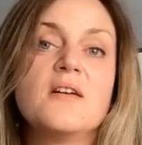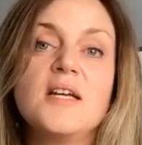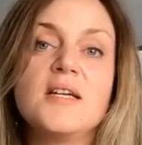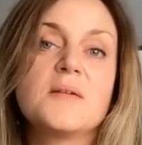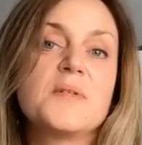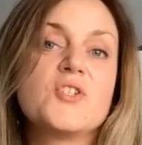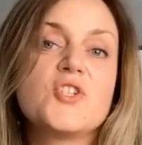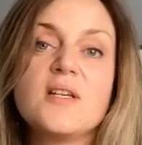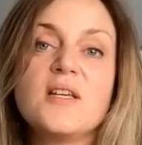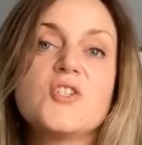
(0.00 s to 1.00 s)
Like, I mean,
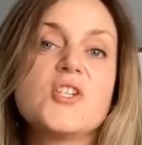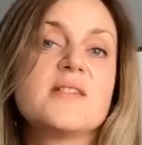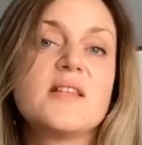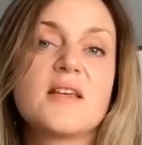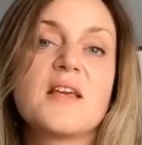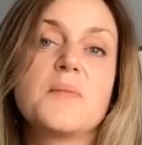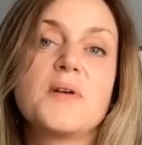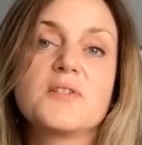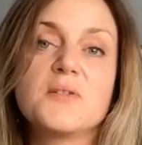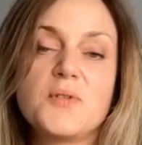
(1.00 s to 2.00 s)
she's thinking
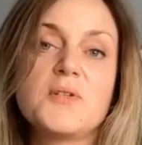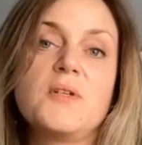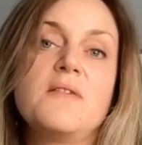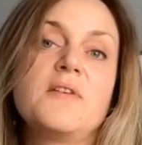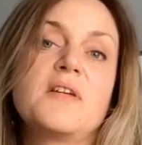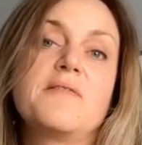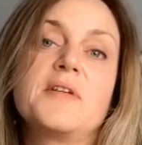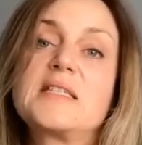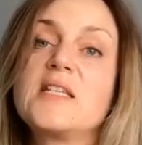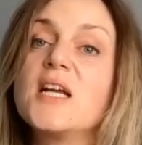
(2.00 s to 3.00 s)
about communal living, of
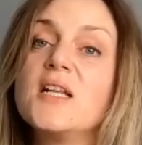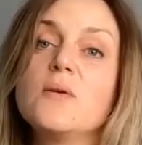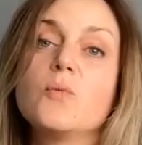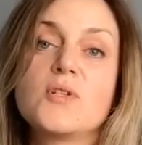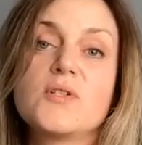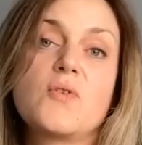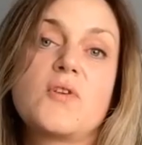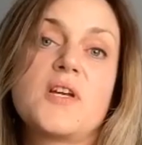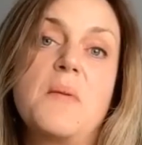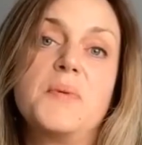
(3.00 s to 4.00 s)
exactly what is going to
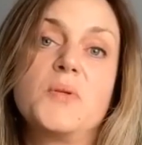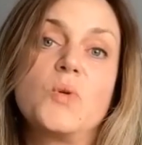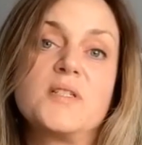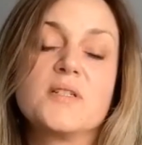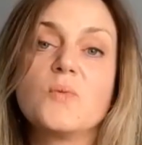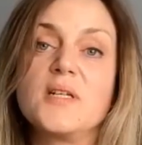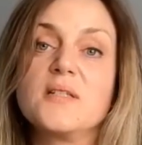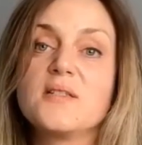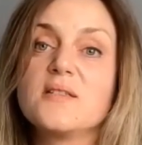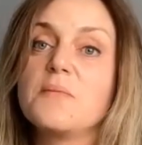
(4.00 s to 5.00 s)
happen with
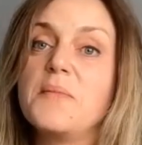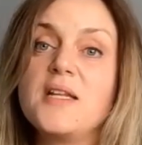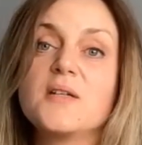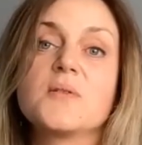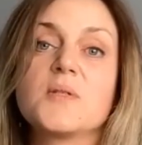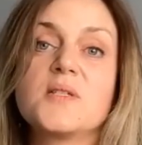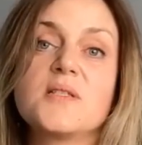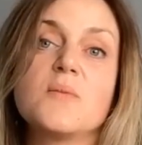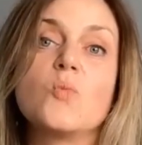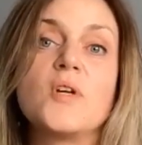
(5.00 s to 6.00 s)
the medical
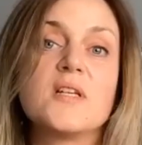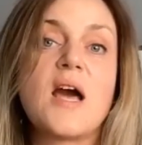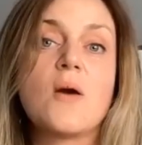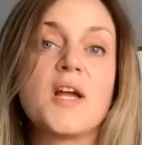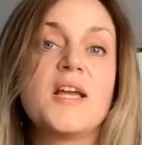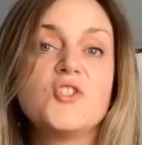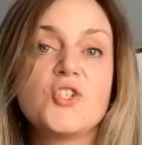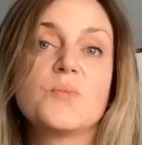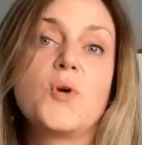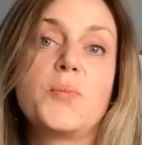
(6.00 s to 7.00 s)
system, with our
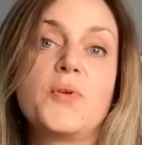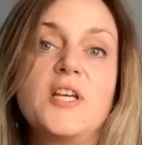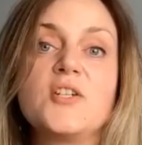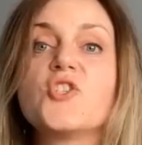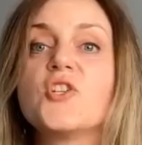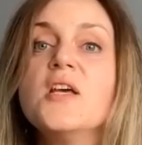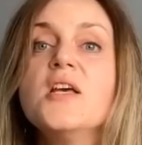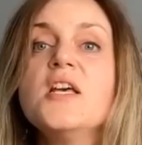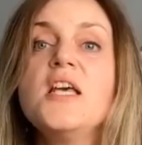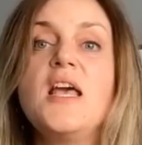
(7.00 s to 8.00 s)
aging population.
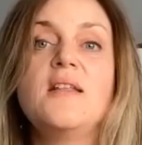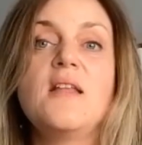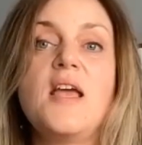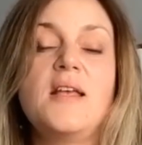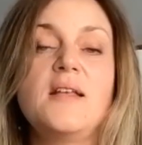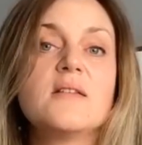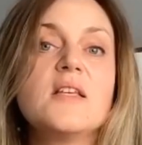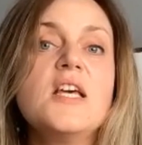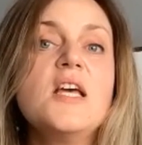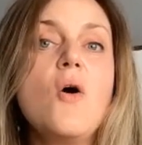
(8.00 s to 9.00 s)
And
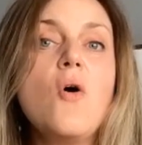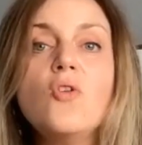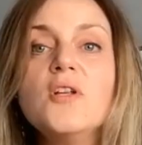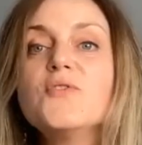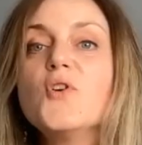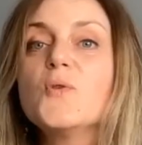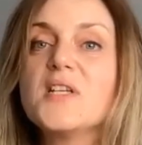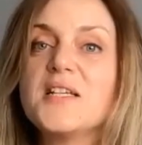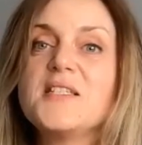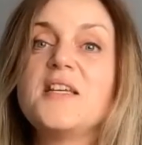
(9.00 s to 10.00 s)
all of those
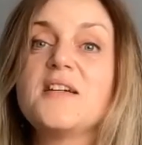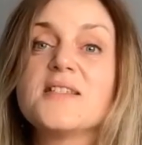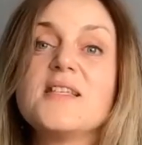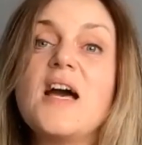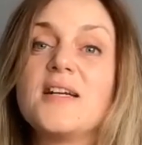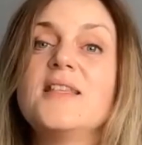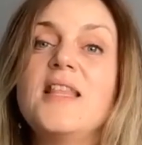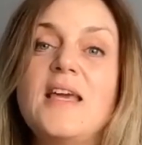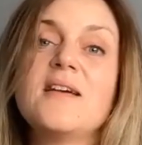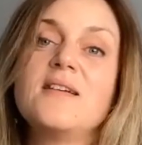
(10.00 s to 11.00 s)
ideas are
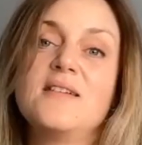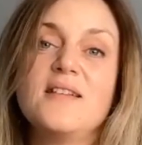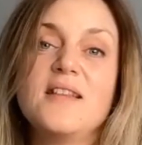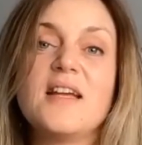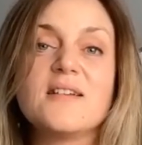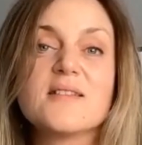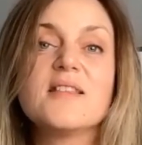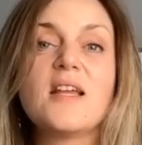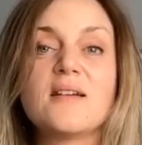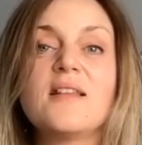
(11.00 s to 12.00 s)
there.
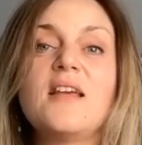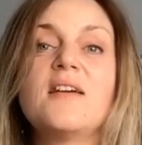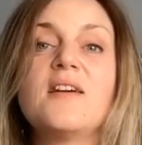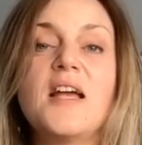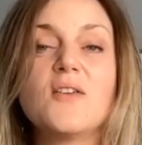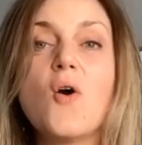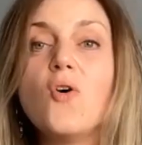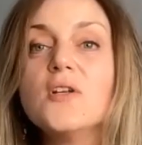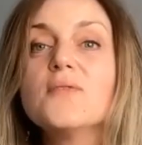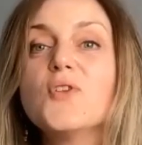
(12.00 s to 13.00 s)
They're there. And
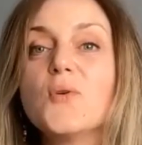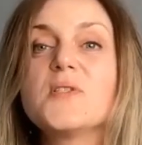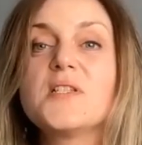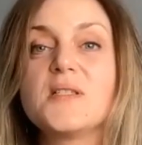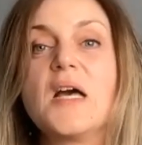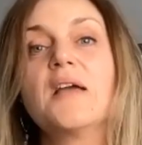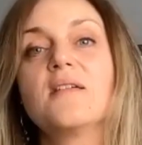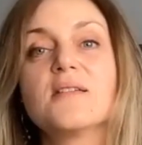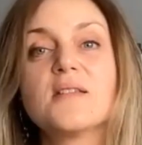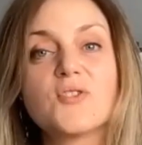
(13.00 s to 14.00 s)
all of those
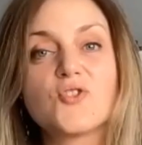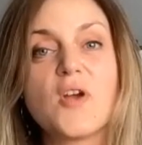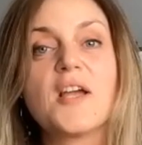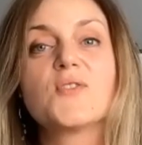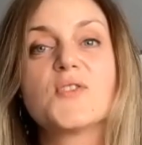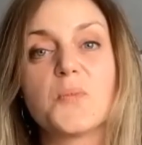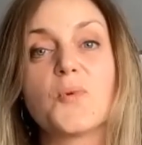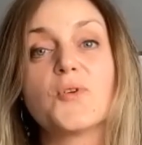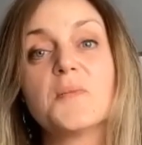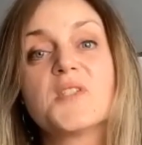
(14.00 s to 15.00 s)
designers are trying to
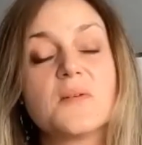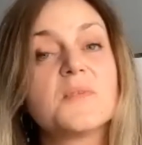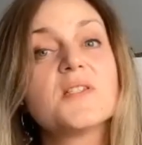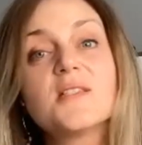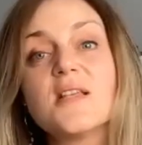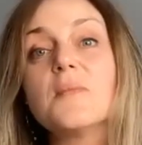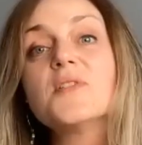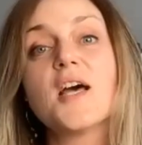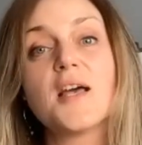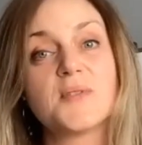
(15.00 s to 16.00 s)
support them.
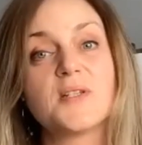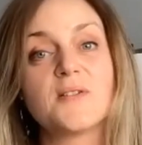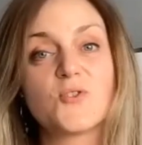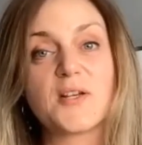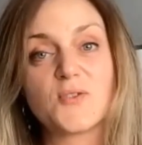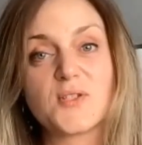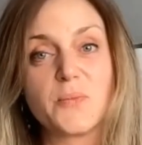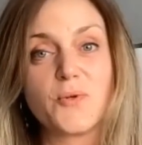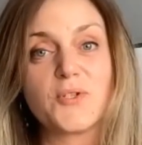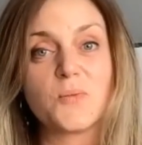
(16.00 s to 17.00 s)
Sometimes they're trying to
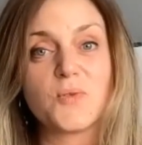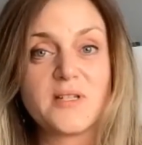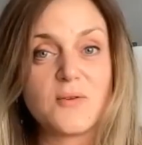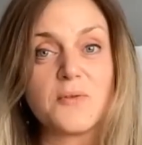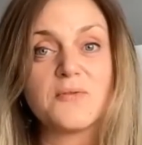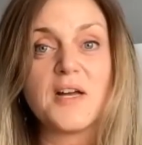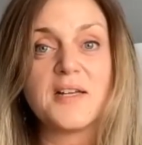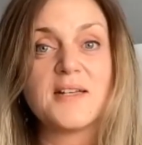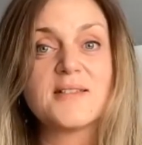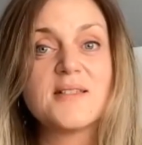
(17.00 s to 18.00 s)
support them with their own
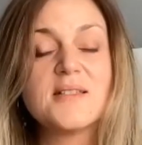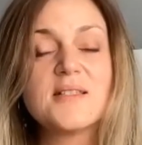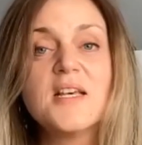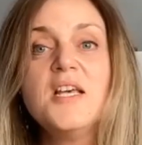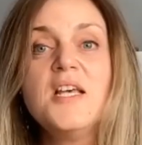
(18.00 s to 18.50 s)
finances.